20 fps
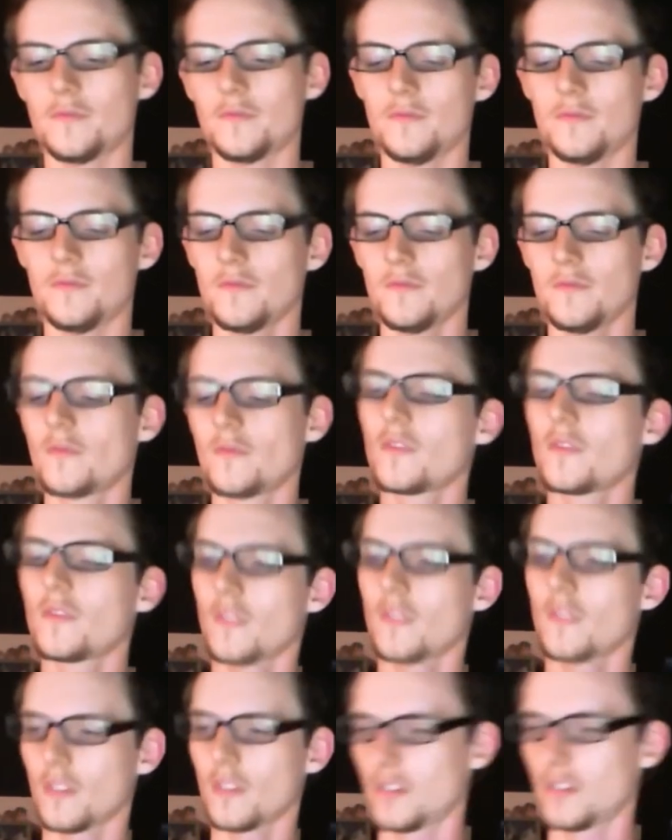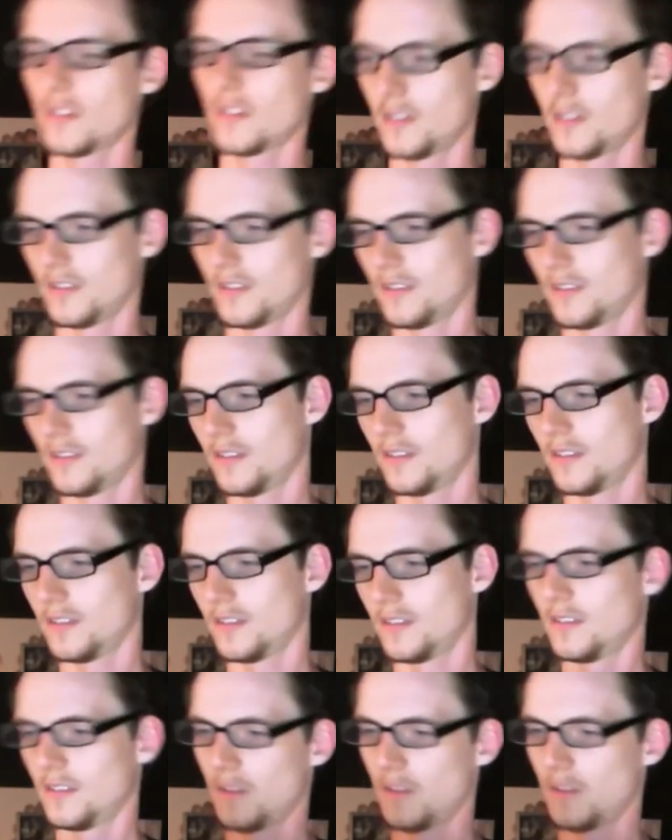
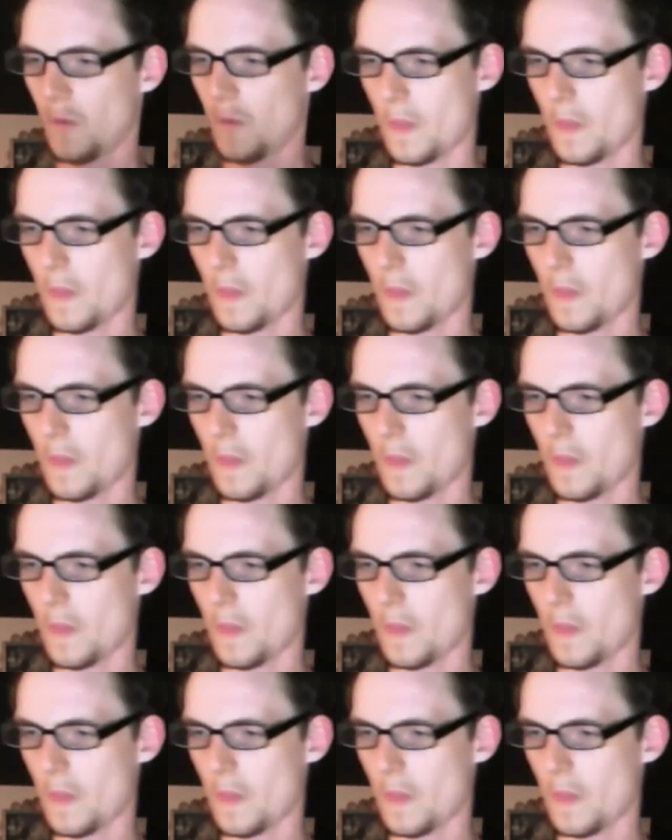Nobody speaks.